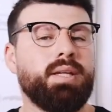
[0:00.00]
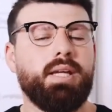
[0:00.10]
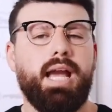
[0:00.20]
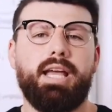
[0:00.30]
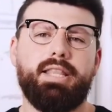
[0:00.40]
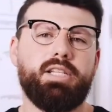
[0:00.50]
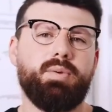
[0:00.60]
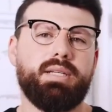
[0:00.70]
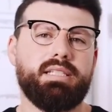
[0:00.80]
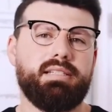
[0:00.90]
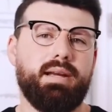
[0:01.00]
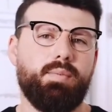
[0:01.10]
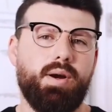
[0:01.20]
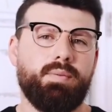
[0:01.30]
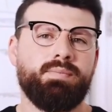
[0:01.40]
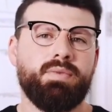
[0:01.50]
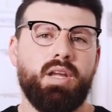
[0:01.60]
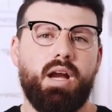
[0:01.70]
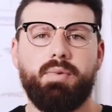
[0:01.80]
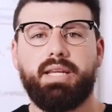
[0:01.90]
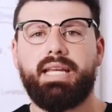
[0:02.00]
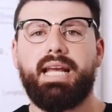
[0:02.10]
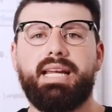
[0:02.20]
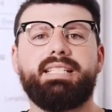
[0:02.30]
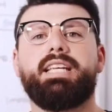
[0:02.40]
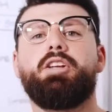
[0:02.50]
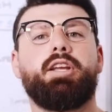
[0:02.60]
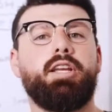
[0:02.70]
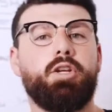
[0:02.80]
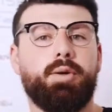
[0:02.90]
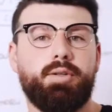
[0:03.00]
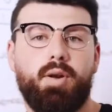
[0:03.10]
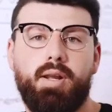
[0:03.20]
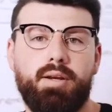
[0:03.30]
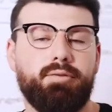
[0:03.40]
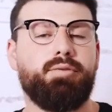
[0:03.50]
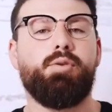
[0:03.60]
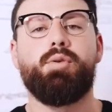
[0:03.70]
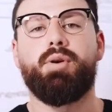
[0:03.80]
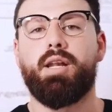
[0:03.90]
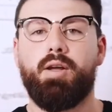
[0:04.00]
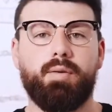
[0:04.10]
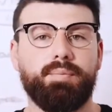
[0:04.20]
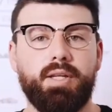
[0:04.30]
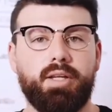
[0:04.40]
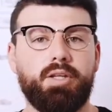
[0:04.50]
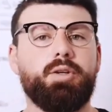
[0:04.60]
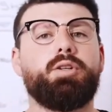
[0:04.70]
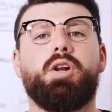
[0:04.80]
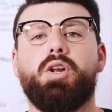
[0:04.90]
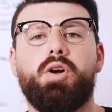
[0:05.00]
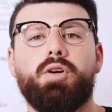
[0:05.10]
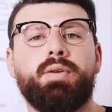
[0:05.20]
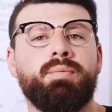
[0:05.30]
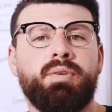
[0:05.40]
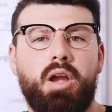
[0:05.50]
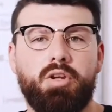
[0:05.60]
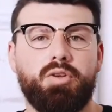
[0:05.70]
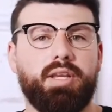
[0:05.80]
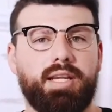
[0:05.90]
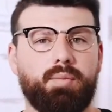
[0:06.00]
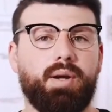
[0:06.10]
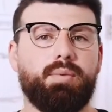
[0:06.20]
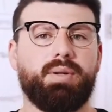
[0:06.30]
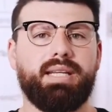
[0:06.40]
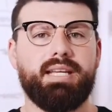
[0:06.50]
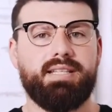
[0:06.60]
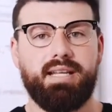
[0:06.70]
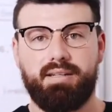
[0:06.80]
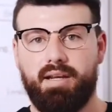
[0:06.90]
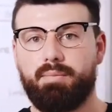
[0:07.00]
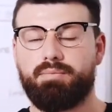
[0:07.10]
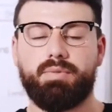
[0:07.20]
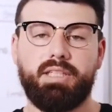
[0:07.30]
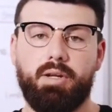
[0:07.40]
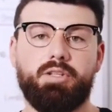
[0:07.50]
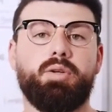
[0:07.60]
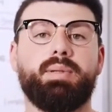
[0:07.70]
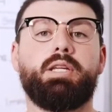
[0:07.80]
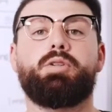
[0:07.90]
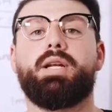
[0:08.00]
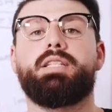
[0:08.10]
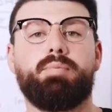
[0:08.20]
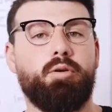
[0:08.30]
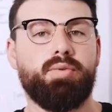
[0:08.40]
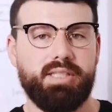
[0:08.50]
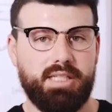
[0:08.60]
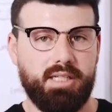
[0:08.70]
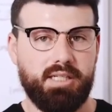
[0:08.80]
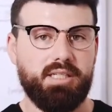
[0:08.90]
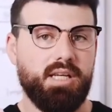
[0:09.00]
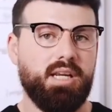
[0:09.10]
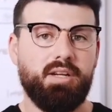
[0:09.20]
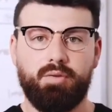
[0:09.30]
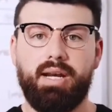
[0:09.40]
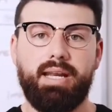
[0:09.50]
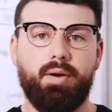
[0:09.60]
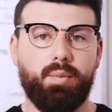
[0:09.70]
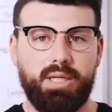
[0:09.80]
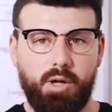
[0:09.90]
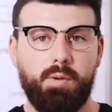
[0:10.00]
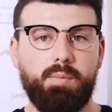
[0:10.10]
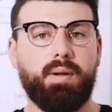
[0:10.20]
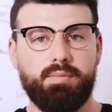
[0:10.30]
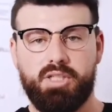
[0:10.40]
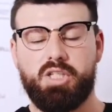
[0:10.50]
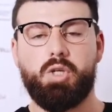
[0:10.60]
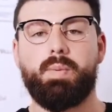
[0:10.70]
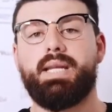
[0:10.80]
And then you understand, well, I'm looking at, let's say you're looking at euro dollar for a long. You're looking at euro dollar long, and you're thinking, well, when it gets to, I'm assuming that you trade support and resistance right now. We don't, but I'm just assuming.